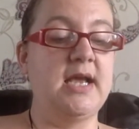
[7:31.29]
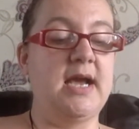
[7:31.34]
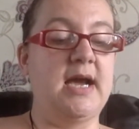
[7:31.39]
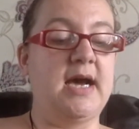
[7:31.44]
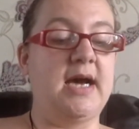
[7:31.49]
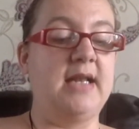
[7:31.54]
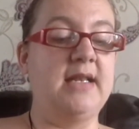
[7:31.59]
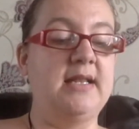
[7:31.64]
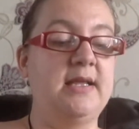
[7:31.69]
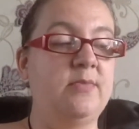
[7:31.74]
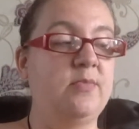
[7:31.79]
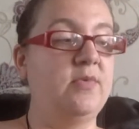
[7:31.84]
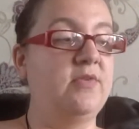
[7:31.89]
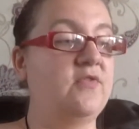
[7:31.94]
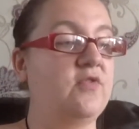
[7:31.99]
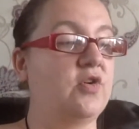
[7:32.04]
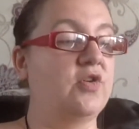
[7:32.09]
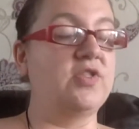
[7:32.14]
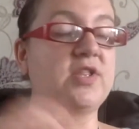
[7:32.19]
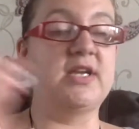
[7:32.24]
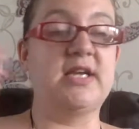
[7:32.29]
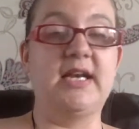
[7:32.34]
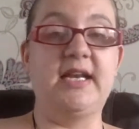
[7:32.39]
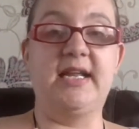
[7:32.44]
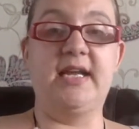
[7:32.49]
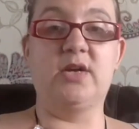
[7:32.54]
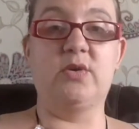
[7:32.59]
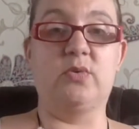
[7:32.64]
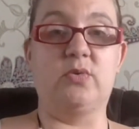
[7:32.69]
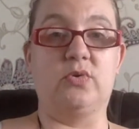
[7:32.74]
And then we've got the
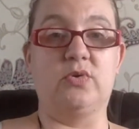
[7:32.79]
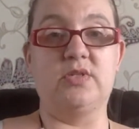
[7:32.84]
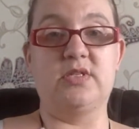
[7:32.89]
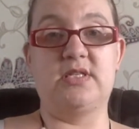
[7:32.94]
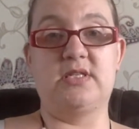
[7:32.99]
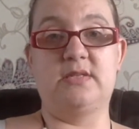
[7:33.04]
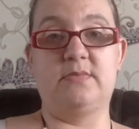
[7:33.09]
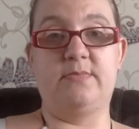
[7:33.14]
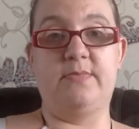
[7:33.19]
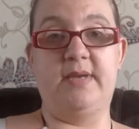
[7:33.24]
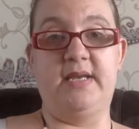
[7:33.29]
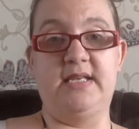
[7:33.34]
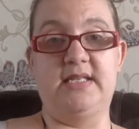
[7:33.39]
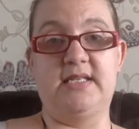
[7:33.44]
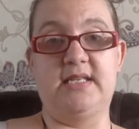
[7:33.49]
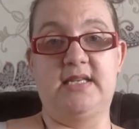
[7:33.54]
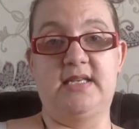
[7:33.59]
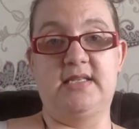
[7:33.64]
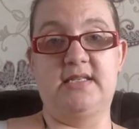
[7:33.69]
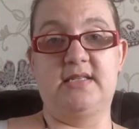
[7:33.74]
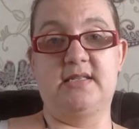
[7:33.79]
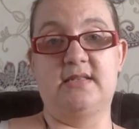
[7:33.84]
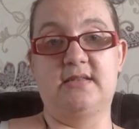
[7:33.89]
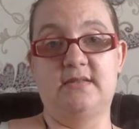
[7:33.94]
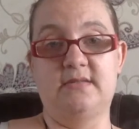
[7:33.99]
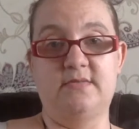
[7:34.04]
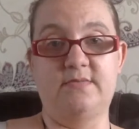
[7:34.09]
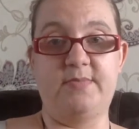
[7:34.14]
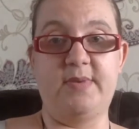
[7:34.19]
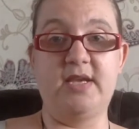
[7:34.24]
clear quartz pieces,
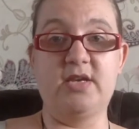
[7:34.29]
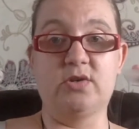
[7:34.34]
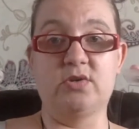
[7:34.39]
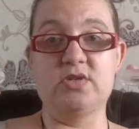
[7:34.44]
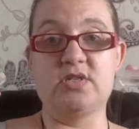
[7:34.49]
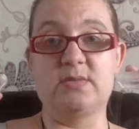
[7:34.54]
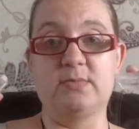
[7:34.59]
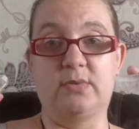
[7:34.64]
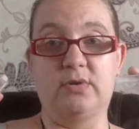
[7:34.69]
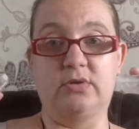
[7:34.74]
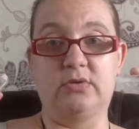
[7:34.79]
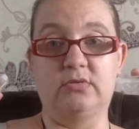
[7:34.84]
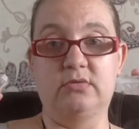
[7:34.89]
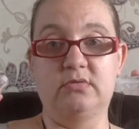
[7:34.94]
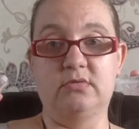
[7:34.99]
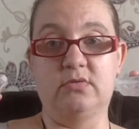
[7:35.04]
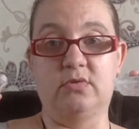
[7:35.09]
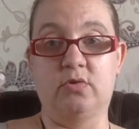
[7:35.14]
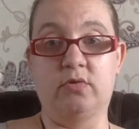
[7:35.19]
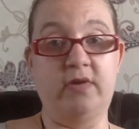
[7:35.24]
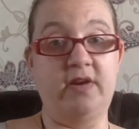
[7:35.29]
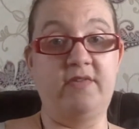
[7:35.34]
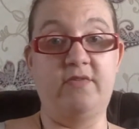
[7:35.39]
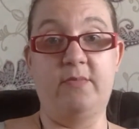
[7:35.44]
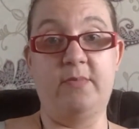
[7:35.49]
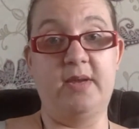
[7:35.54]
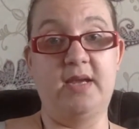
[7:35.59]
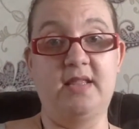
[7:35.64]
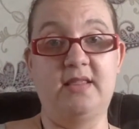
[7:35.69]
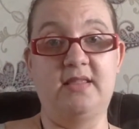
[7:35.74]
big or small, or even
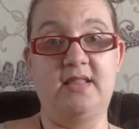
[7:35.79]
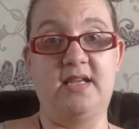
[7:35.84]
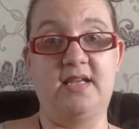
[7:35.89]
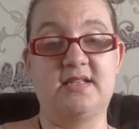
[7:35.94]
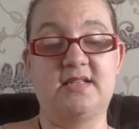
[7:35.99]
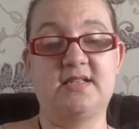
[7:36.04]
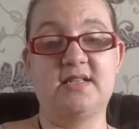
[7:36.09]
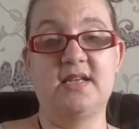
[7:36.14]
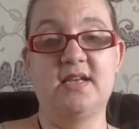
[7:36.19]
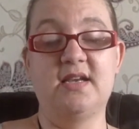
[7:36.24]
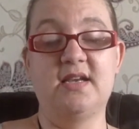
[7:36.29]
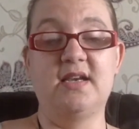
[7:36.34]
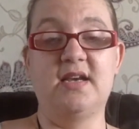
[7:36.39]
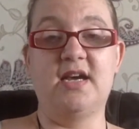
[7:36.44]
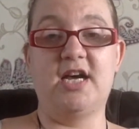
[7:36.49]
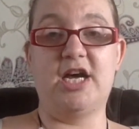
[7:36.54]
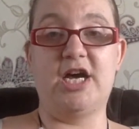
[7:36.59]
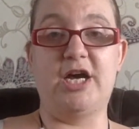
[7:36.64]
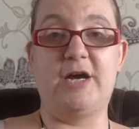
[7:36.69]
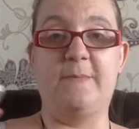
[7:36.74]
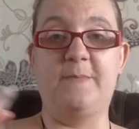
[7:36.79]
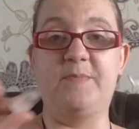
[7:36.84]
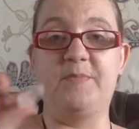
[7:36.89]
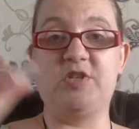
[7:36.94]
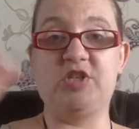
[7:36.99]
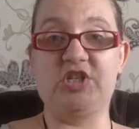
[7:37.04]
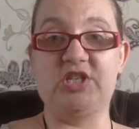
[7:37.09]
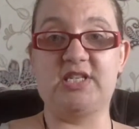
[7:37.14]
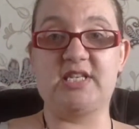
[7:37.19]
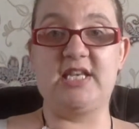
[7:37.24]
bigger than this, to
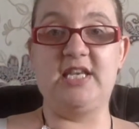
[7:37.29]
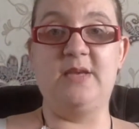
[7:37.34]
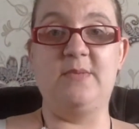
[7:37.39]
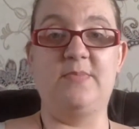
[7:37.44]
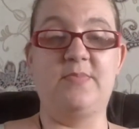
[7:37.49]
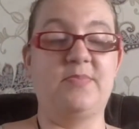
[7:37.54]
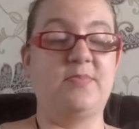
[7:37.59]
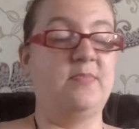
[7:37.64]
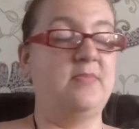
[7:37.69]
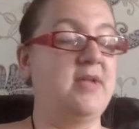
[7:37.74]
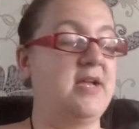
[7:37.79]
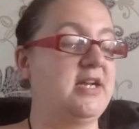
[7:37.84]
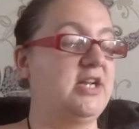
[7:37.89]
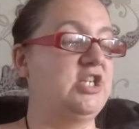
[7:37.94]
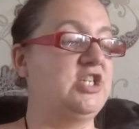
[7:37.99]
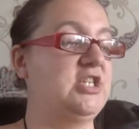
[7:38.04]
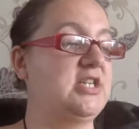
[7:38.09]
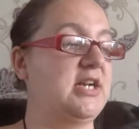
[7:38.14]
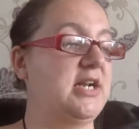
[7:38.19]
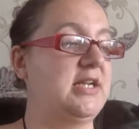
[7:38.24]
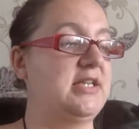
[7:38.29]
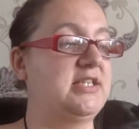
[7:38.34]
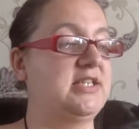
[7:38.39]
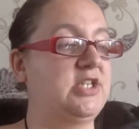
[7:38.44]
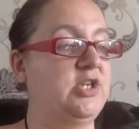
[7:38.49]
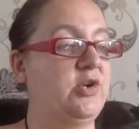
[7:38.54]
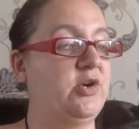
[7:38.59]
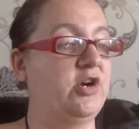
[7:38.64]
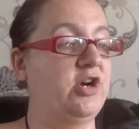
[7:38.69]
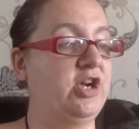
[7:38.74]
just keep energy cleansed
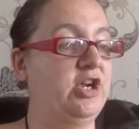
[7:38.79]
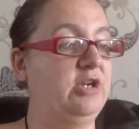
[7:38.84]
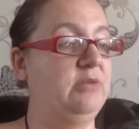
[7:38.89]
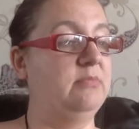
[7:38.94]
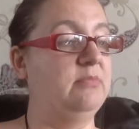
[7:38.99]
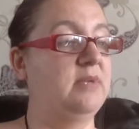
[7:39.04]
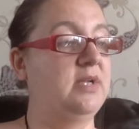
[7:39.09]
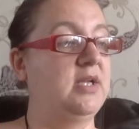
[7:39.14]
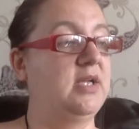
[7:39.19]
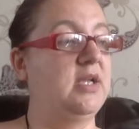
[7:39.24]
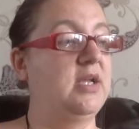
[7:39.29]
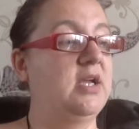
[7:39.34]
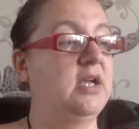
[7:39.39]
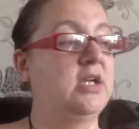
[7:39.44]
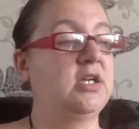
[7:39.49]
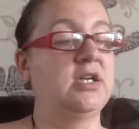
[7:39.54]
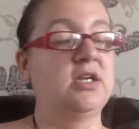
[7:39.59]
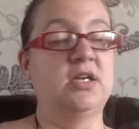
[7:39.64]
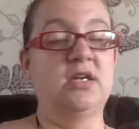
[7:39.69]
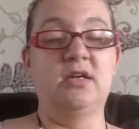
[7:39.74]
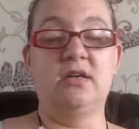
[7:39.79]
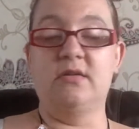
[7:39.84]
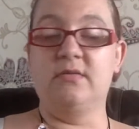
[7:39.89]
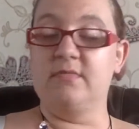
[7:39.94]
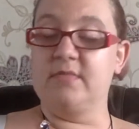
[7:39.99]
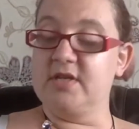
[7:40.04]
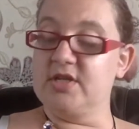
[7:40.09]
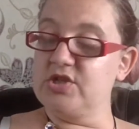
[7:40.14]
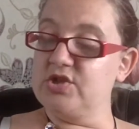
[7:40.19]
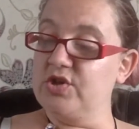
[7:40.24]
in your home.
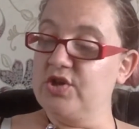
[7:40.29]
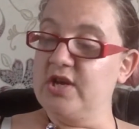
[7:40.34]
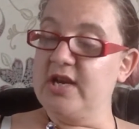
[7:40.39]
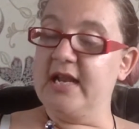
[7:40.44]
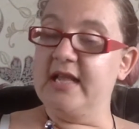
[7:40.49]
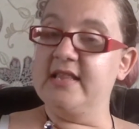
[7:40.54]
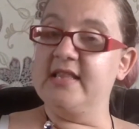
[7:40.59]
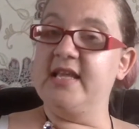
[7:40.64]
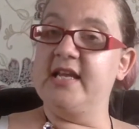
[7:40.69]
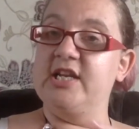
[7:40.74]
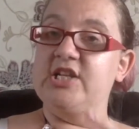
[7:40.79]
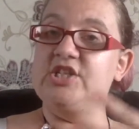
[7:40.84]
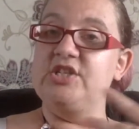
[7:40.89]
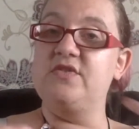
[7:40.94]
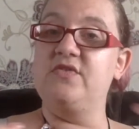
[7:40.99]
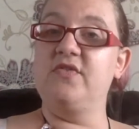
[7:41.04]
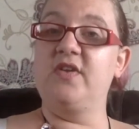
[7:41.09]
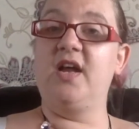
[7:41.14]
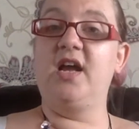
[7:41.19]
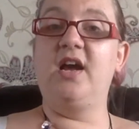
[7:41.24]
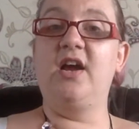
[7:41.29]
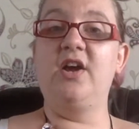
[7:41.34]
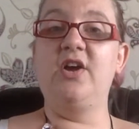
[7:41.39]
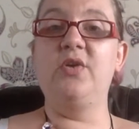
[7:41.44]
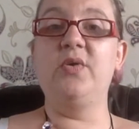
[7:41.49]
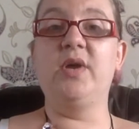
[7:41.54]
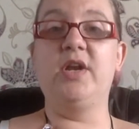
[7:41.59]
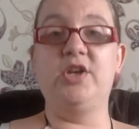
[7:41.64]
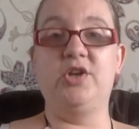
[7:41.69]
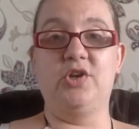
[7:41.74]
Make sure you let the energy
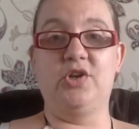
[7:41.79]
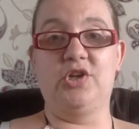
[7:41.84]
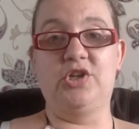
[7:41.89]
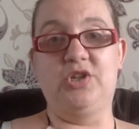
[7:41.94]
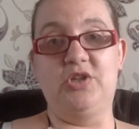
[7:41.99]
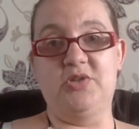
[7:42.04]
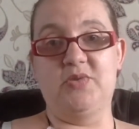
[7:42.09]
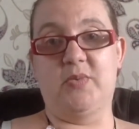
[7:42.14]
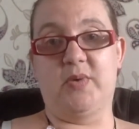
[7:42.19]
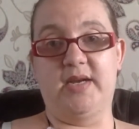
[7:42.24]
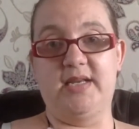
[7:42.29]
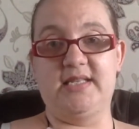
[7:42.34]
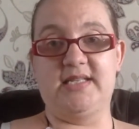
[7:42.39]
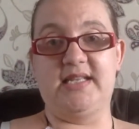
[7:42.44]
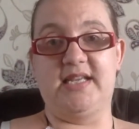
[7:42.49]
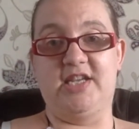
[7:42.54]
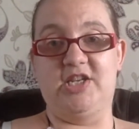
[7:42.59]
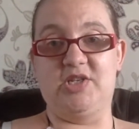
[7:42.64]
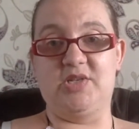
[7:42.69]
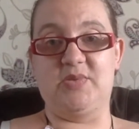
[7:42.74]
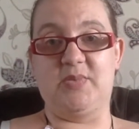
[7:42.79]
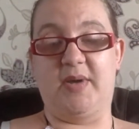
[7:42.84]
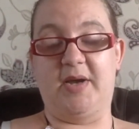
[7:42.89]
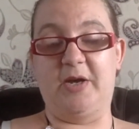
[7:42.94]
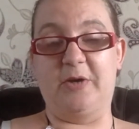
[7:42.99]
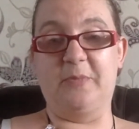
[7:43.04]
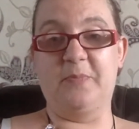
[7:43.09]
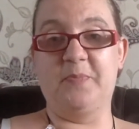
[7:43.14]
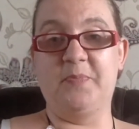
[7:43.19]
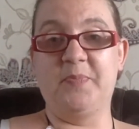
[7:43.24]
flow, and you can use white sage as
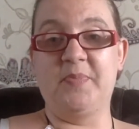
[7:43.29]
well.